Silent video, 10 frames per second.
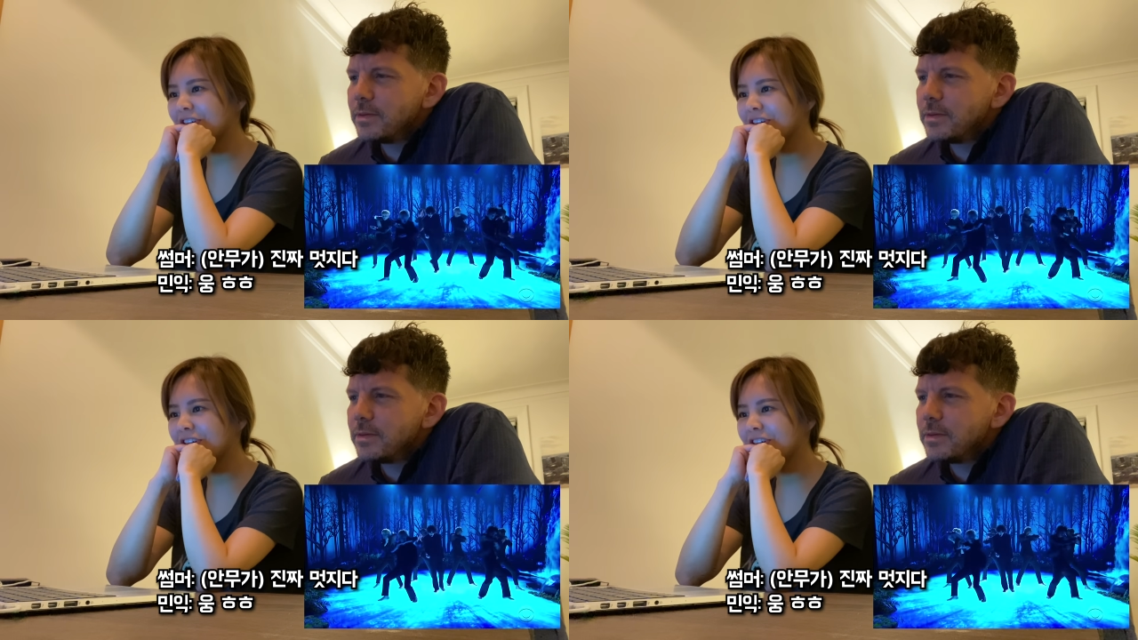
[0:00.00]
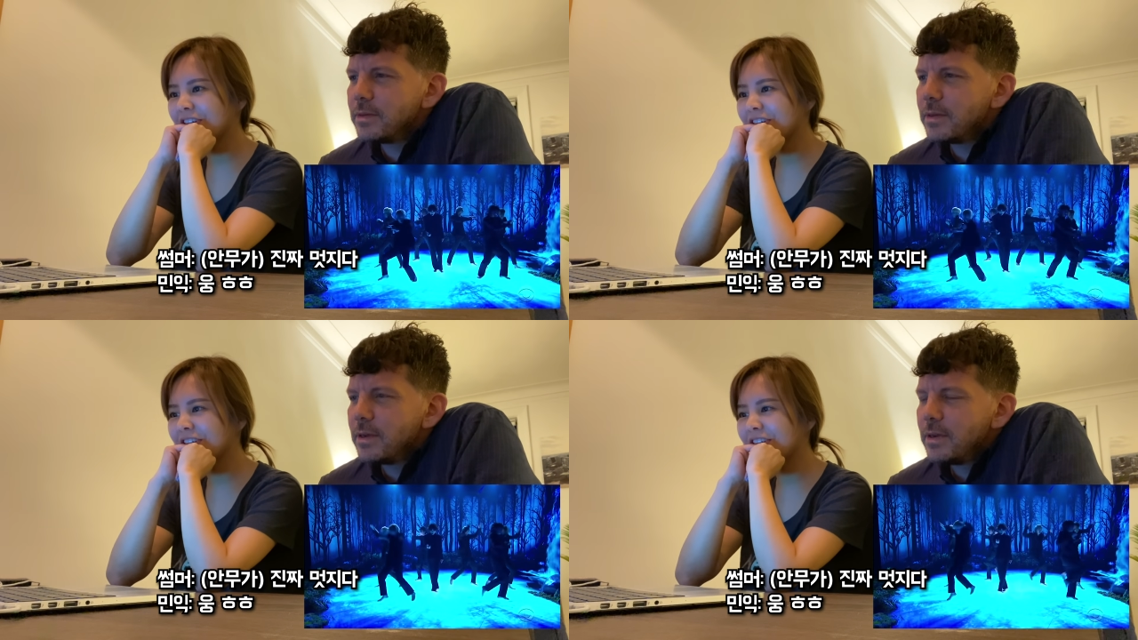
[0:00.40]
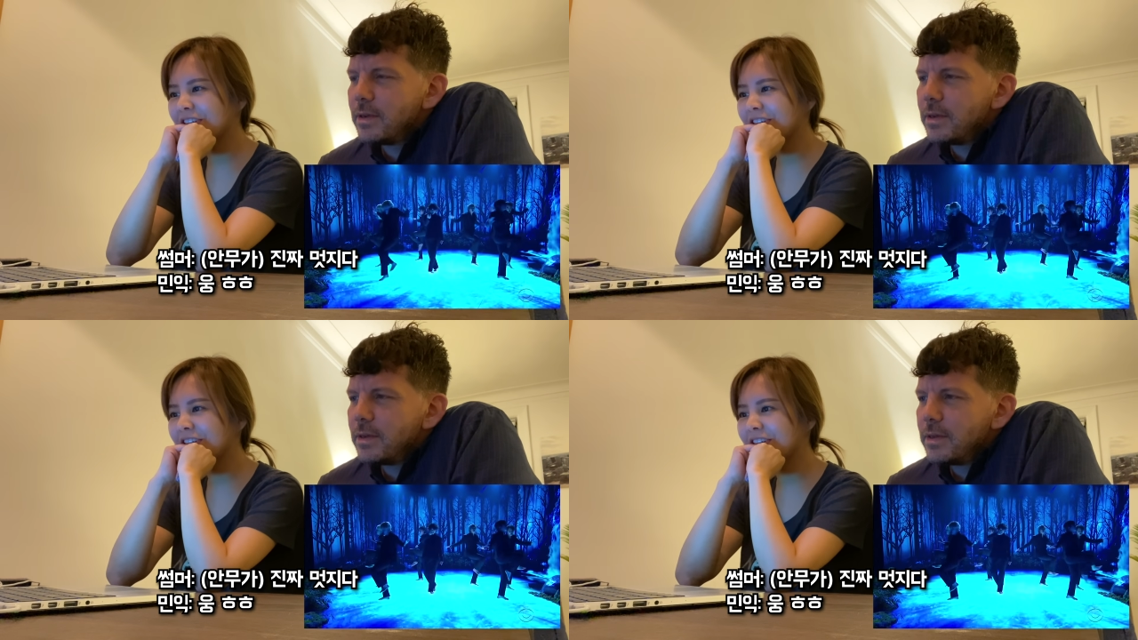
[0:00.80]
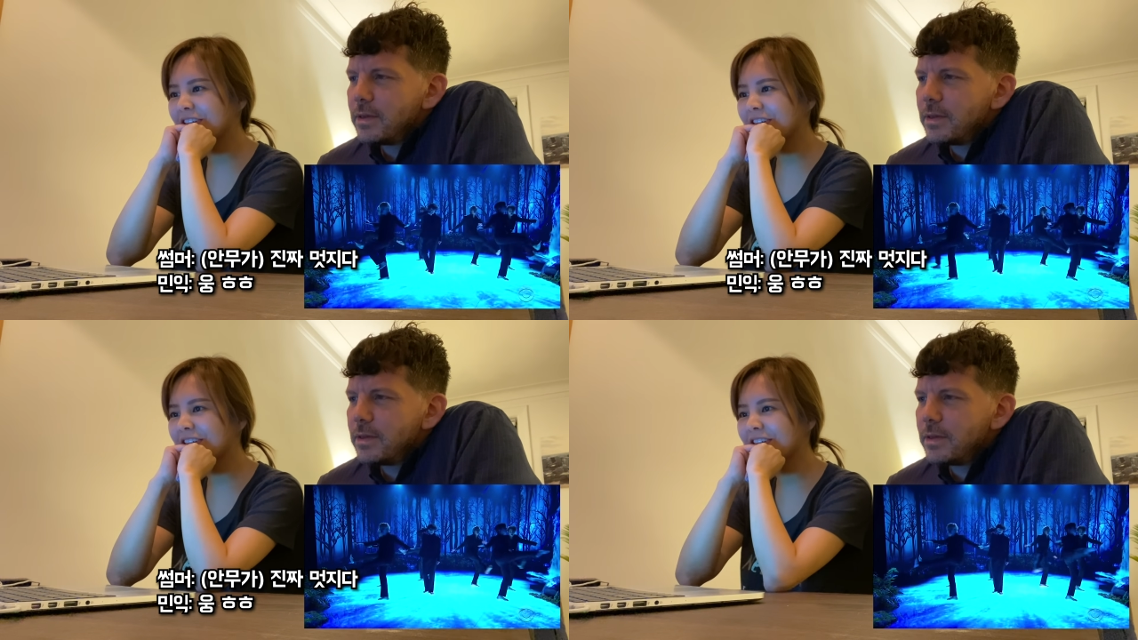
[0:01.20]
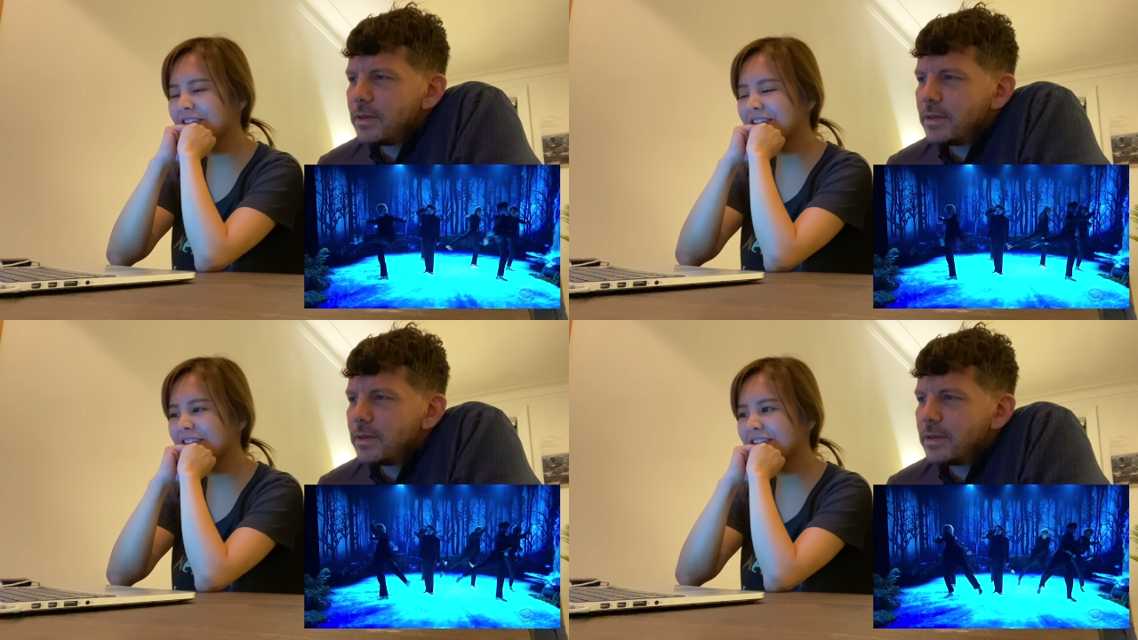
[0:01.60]

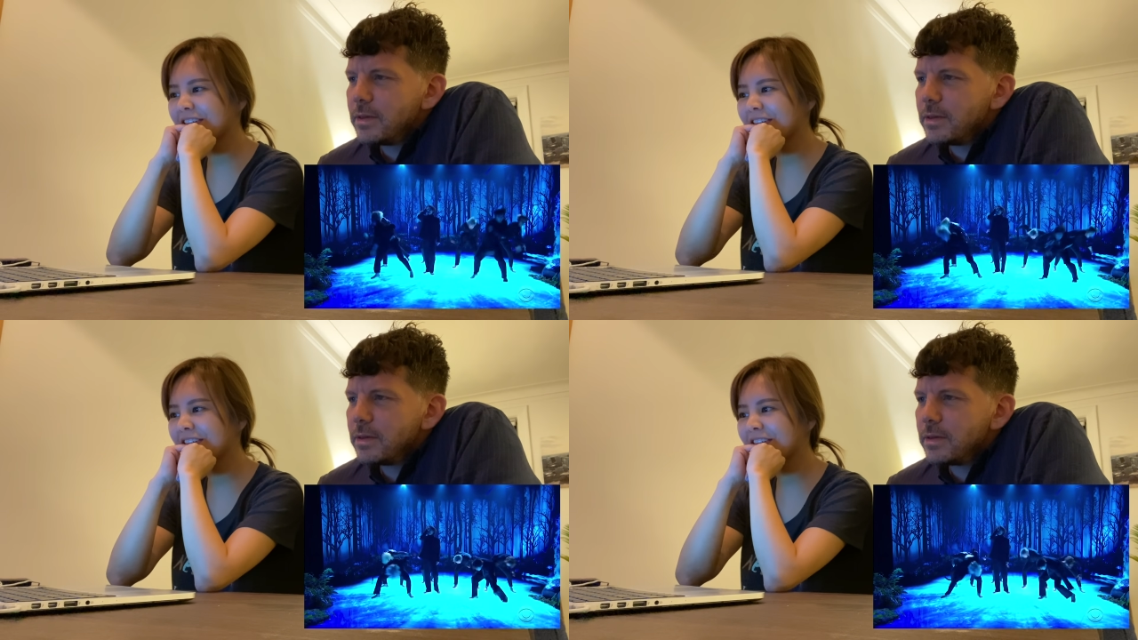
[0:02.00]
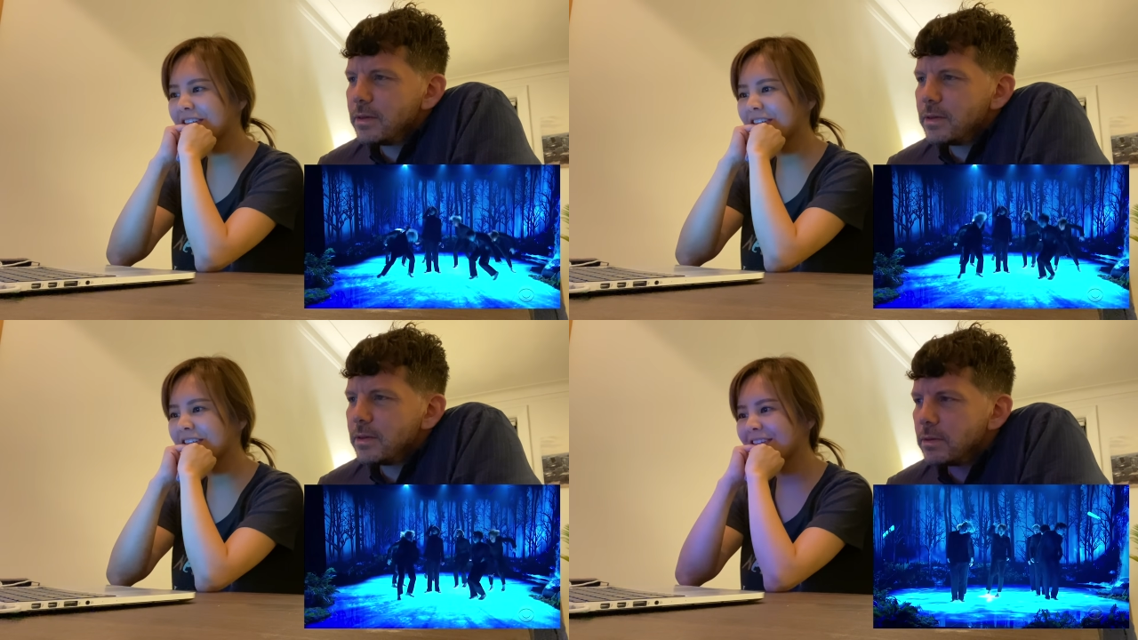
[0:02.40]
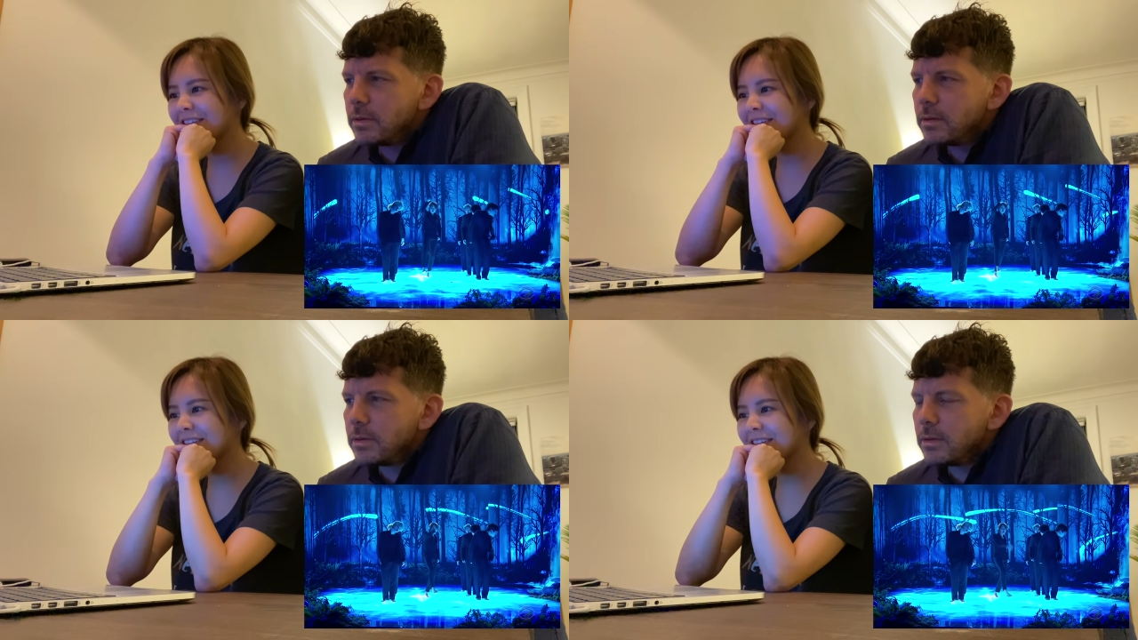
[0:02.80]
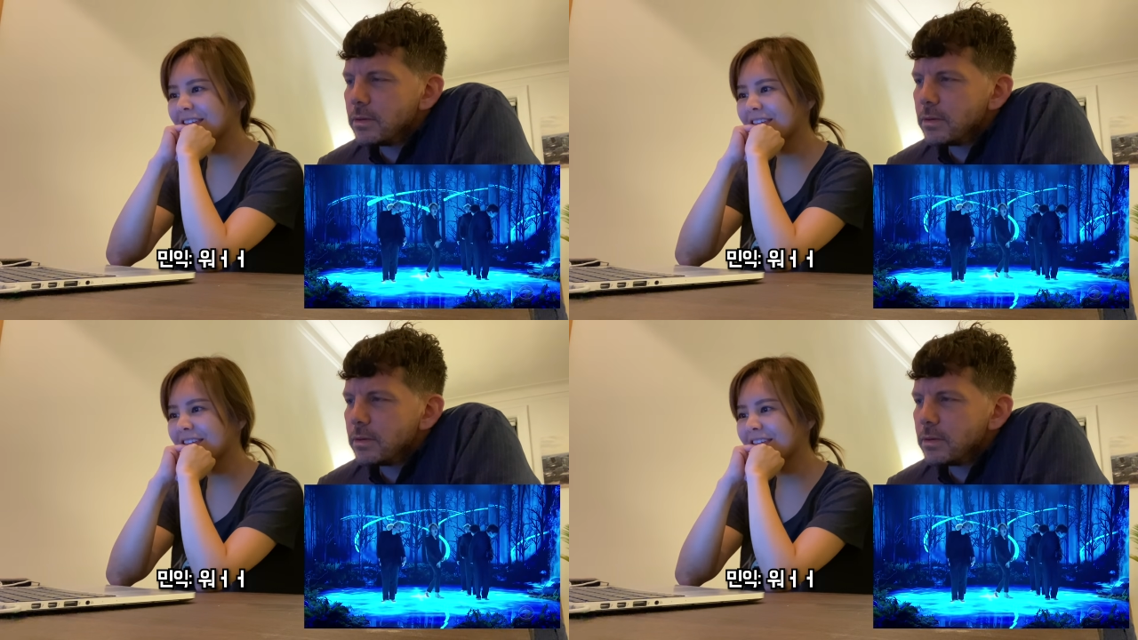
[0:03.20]
Nothing is said.